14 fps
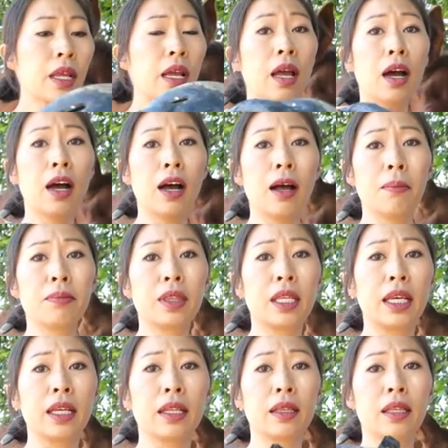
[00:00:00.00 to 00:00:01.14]

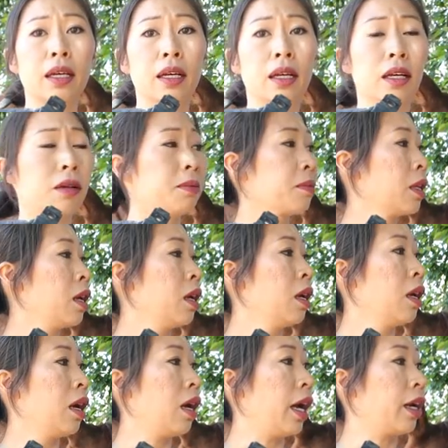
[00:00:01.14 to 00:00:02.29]

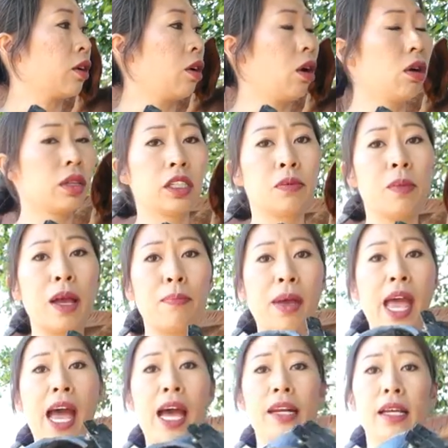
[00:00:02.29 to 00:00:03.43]
I call this my
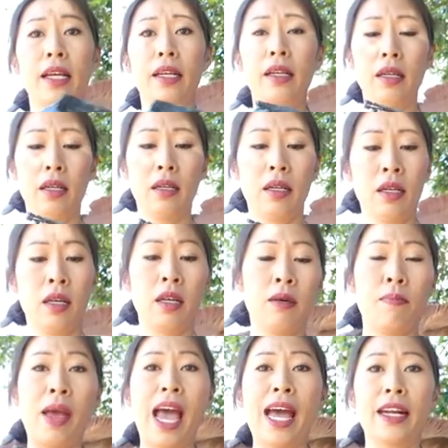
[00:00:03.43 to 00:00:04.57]
padded
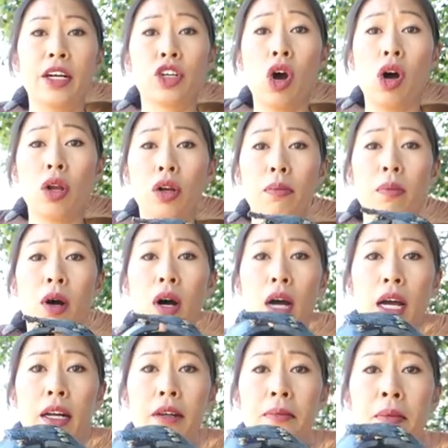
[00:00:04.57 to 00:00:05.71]
collar
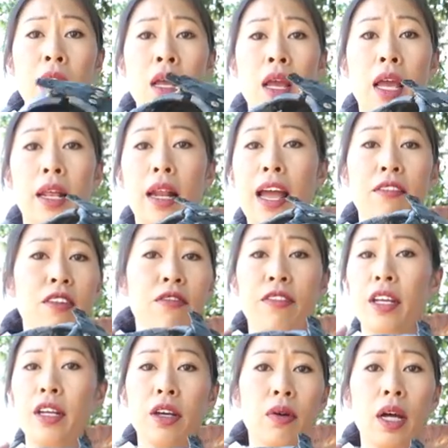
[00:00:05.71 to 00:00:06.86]
mod, and I have a
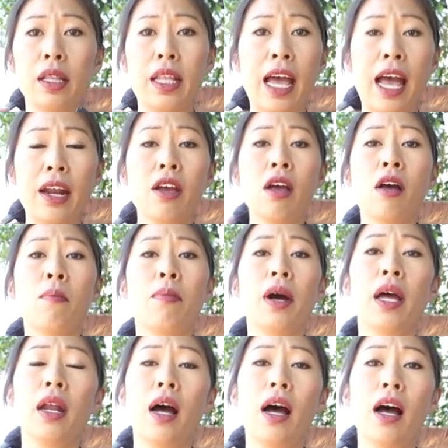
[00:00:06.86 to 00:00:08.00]
video on that.
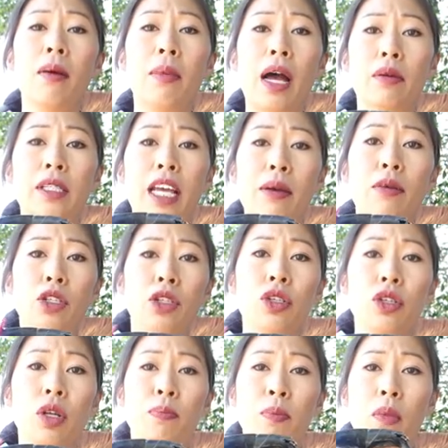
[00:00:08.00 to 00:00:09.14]
But I was able to
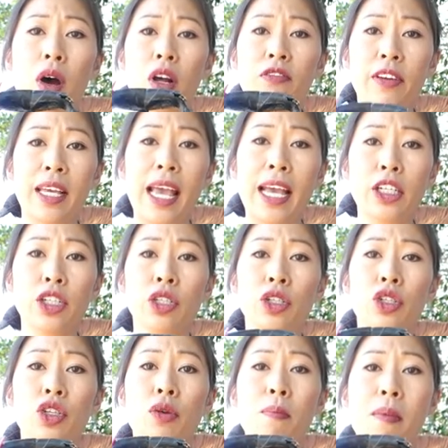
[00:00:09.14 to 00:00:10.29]
do the
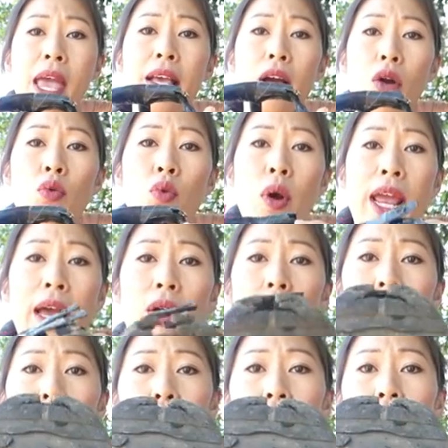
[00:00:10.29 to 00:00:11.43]
modifications to make a
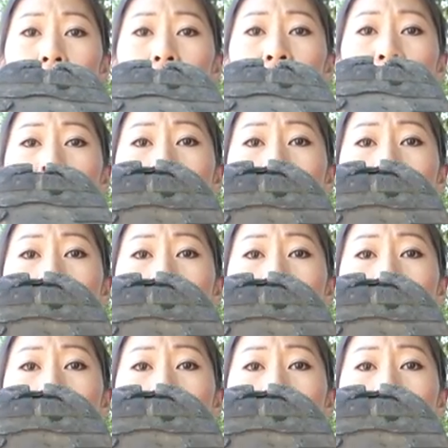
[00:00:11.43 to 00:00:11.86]
round hoof,